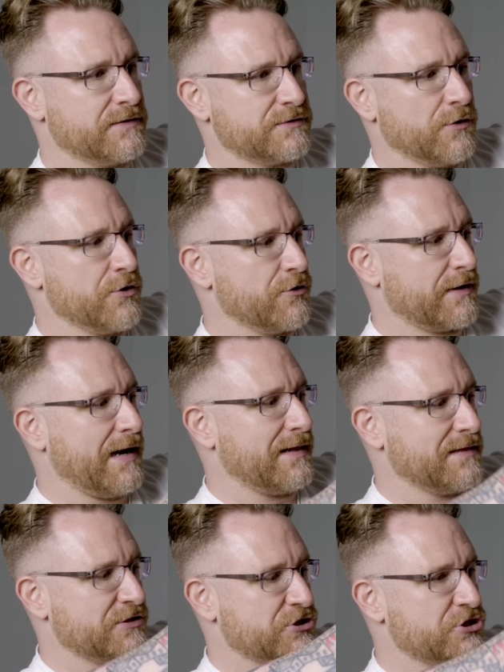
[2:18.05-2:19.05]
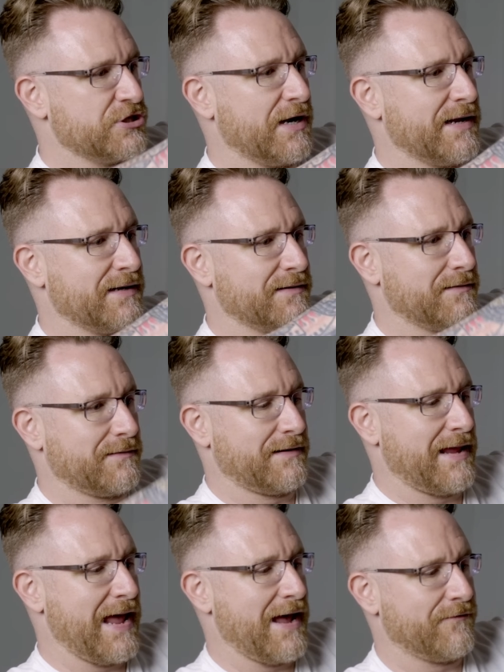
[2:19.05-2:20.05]
So you're getting this giant
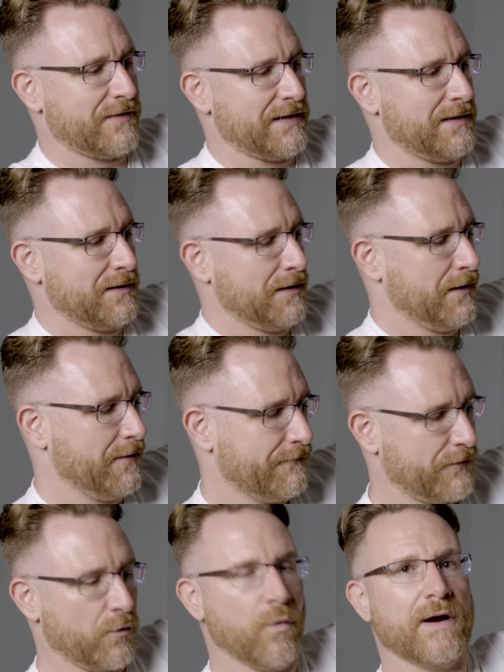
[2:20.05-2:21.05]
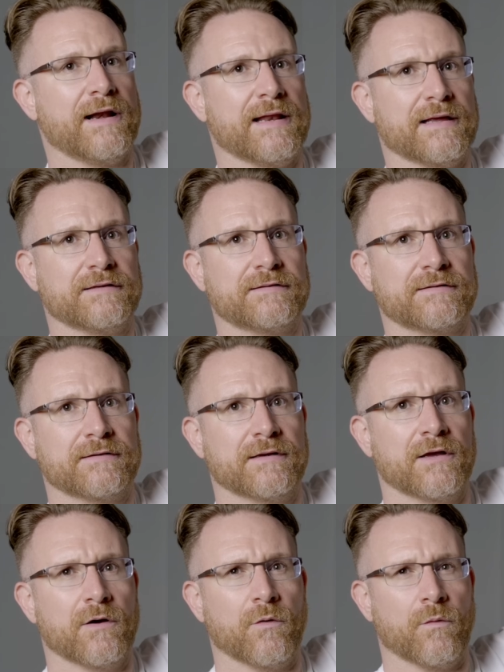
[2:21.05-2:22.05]
cavity for what it is.
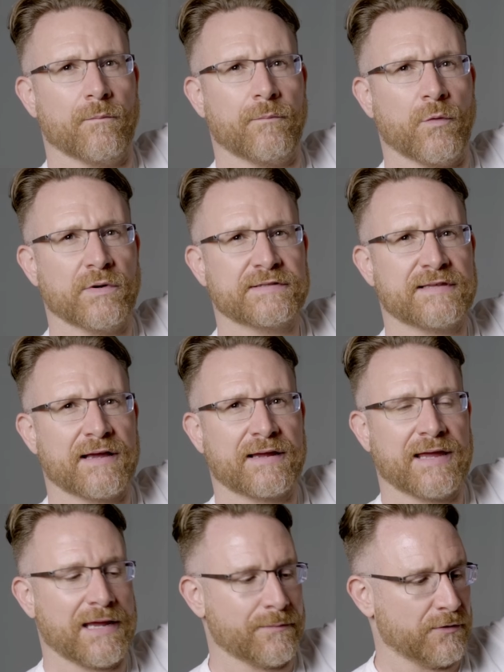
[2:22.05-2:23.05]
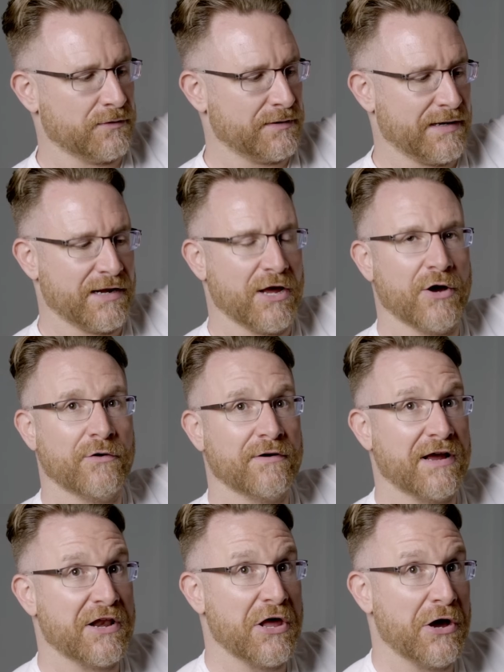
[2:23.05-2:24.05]
But what's that cable? I
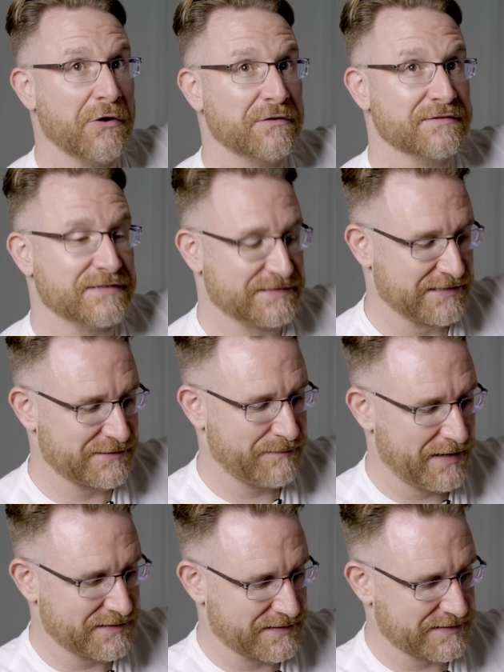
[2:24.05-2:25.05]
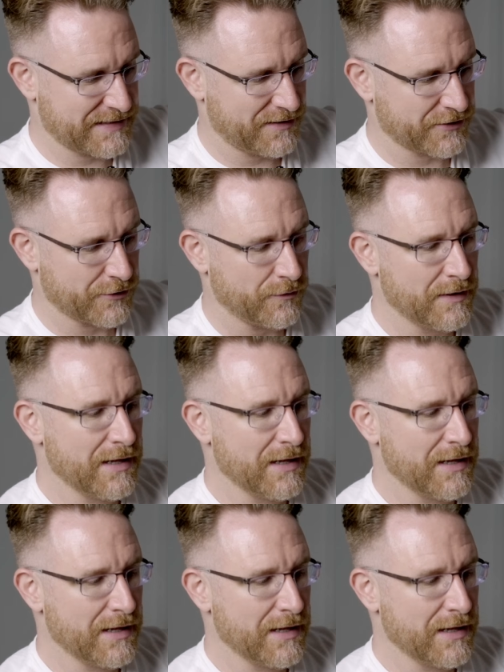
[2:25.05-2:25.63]
know, the suspense, it's killing you.